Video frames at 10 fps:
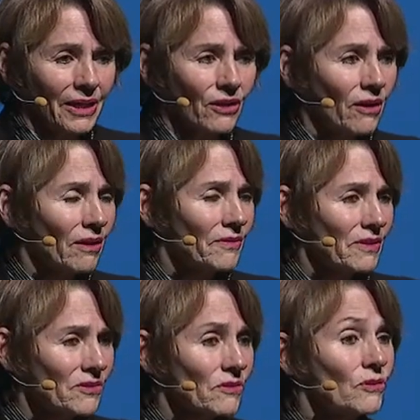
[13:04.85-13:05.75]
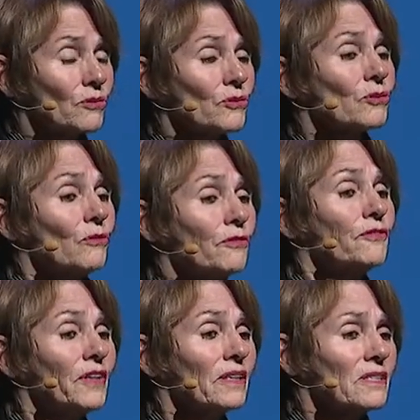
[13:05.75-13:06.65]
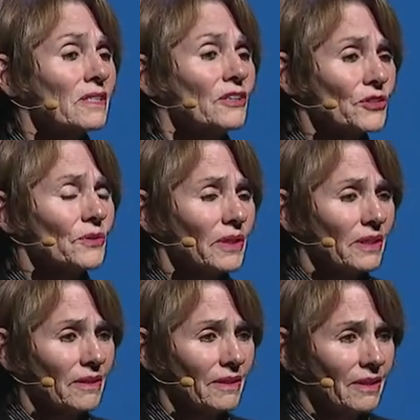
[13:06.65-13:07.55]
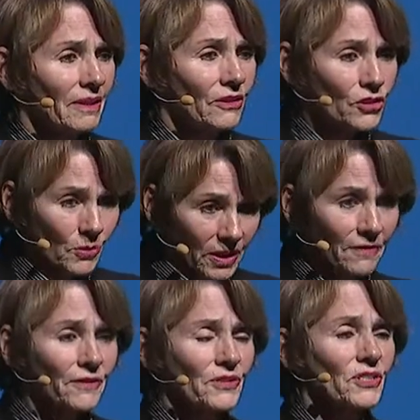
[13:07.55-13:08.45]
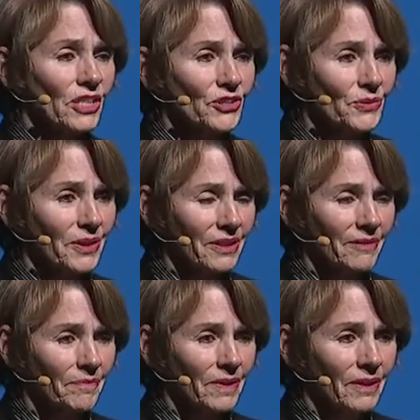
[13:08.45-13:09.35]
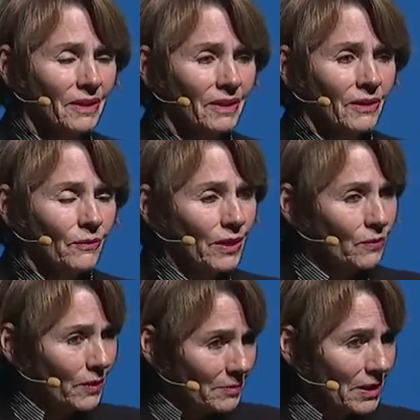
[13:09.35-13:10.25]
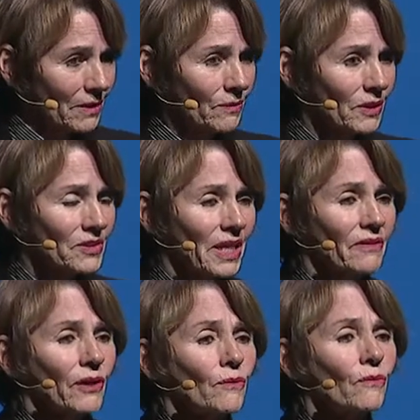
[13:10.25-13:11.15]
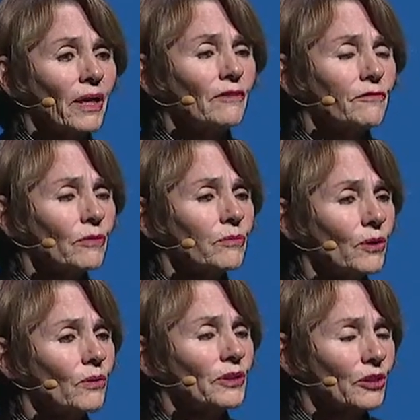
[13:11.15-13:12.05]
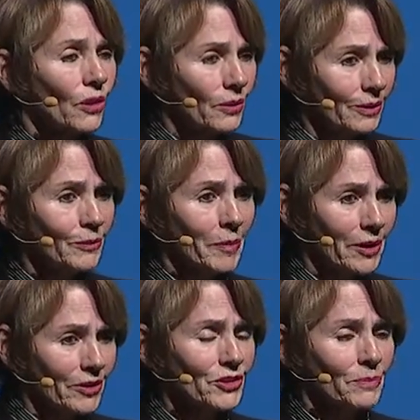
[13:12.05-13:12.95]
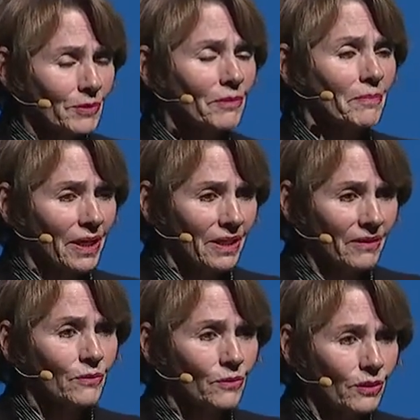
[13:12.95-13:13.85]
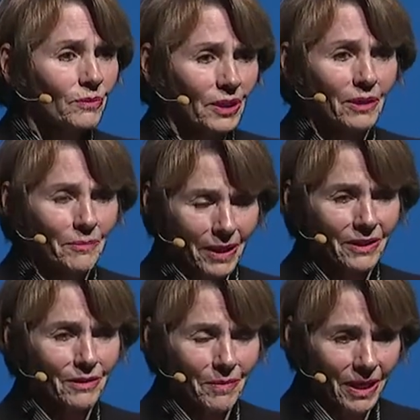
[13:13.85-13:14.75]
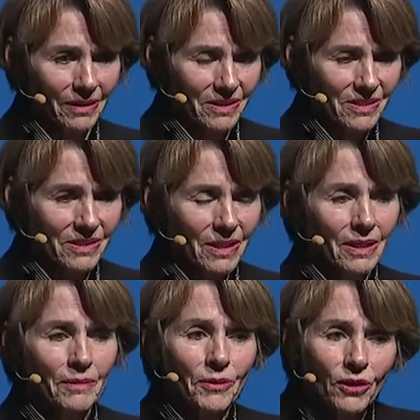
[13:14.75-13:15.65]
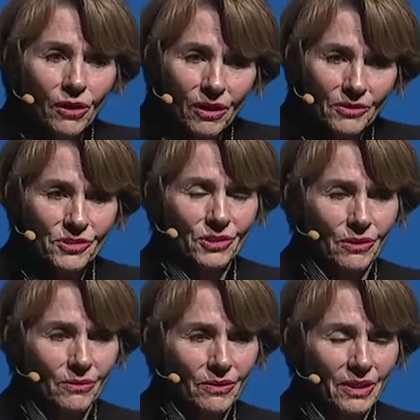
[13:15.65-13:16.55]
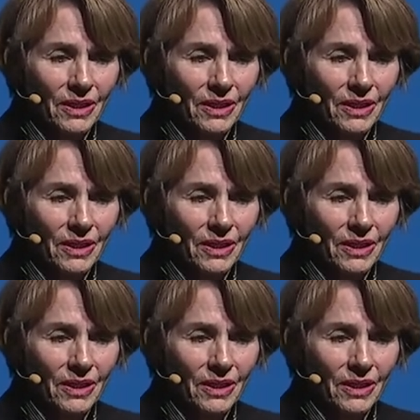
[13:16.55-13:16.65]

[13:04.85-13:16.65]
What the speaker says: call this the Sophia century, the 21st century, when women will take their rightful role in co-equal partnership with men and the world will come back into balance, but also